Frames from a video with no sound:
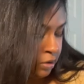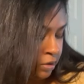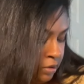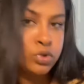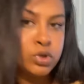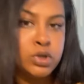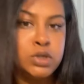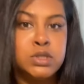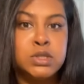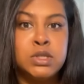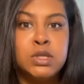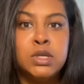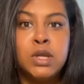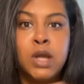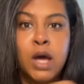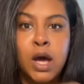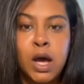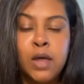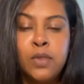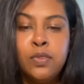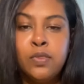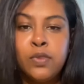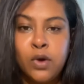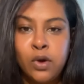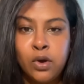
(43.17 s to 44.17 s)
It's
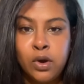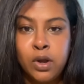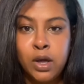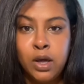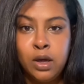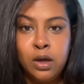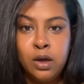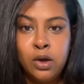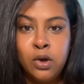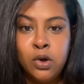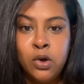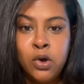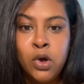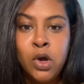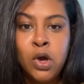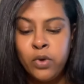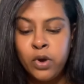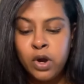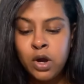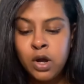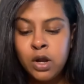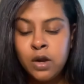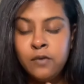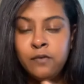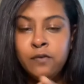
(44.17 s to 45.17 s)
9:30. We're
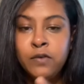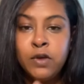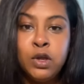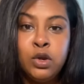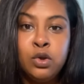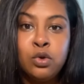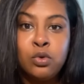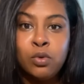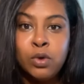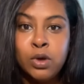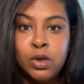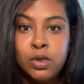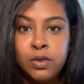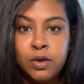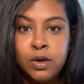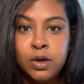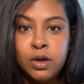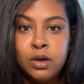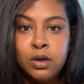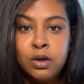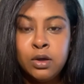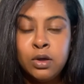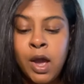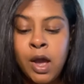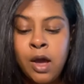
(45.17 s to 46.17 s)
gonna feed
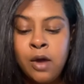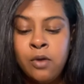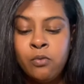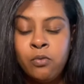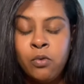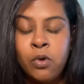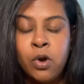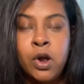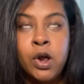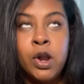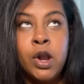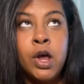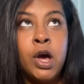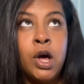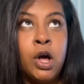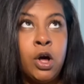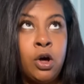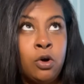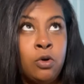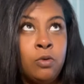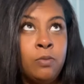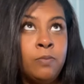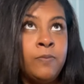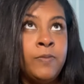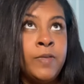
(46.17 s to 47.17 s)
Doretha, and we're gonna
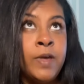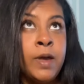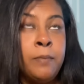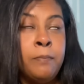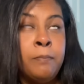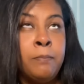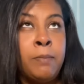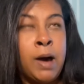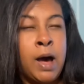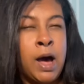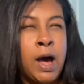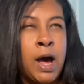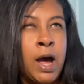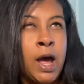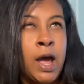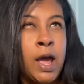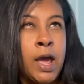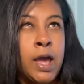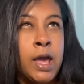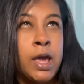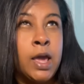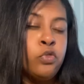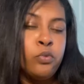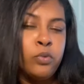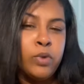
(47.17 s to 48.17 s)
hope that
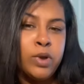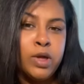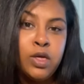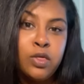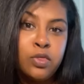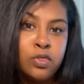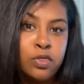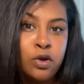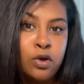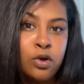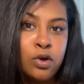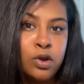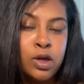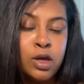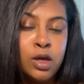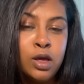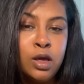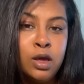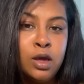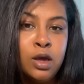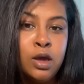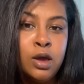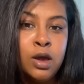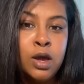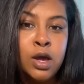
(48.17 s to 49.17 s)
by
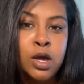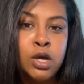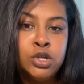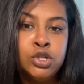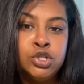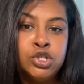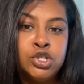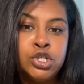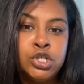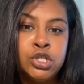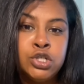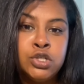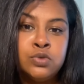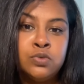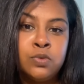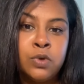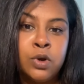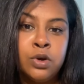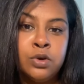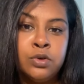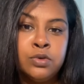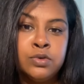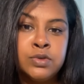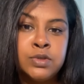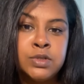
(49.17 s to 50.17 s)
3:30, she's
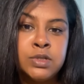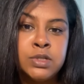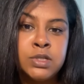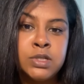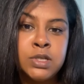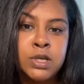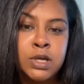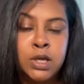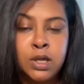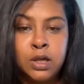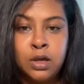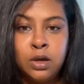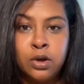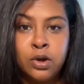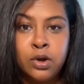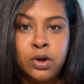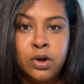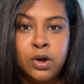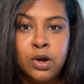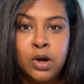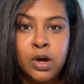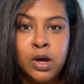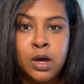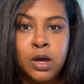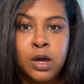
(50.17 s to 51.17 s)
rose to here
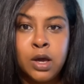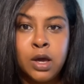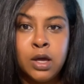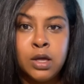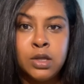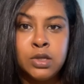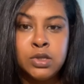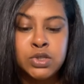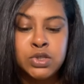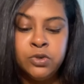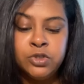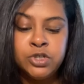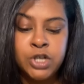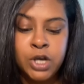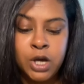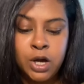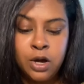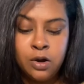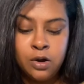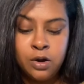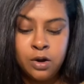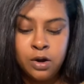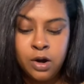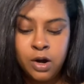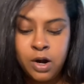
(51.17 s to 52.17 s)
again. Check
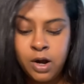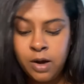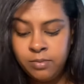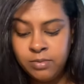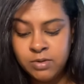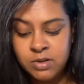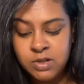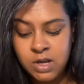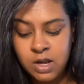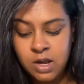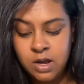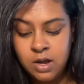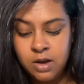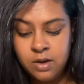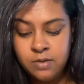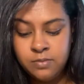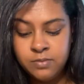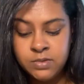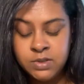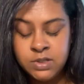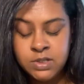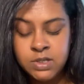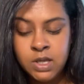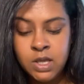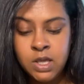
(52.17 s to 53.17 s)
on her a couple
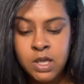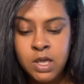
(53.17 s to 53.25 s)
times,